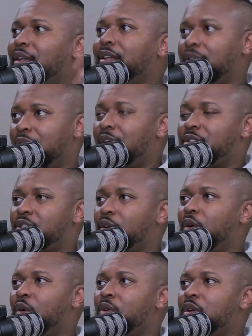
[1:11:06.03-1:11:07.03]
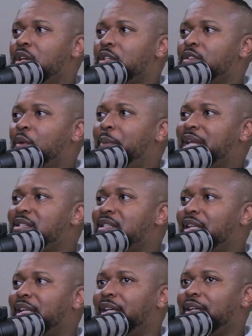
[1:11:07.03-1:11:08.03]
yeah. So
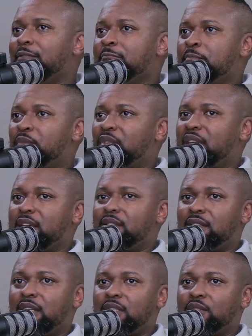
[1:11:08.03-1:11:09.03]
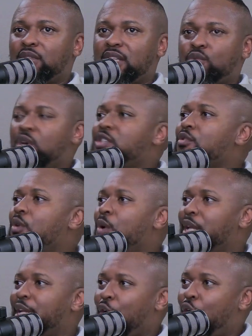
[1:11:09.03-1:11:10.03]
basically there's what you
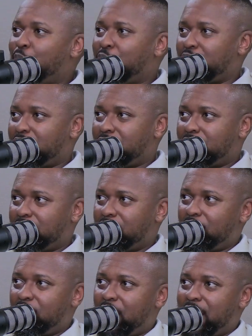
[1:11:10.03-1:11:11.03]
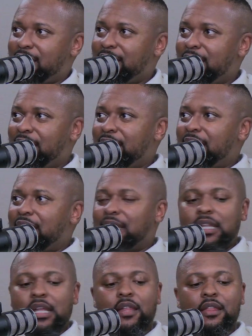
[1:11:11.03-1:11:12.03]
call an option, right?
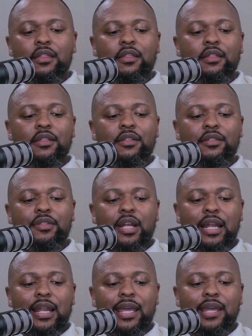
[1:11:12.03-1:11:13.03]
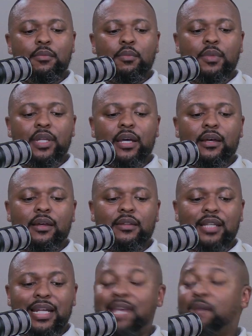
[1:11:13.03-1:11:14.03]
The
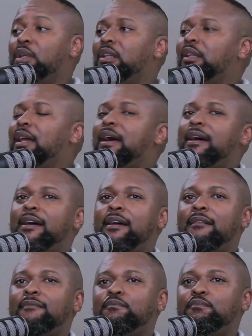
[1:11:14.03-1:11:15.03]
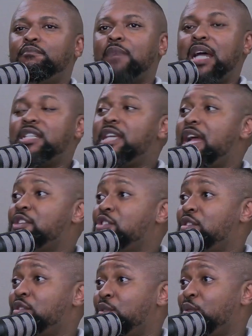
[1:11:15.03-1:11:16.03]
label
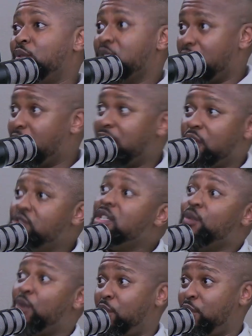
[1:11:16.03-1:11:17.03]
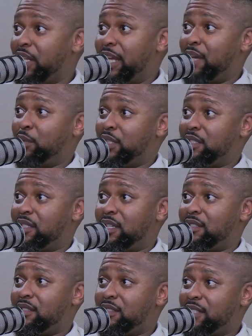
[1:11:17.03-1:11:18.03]
attached to, so they usually work with labels,
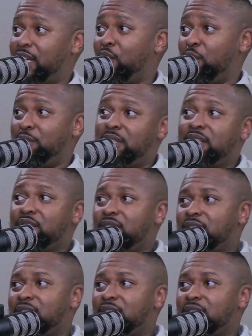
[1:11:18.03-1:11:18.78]
these singing competitions.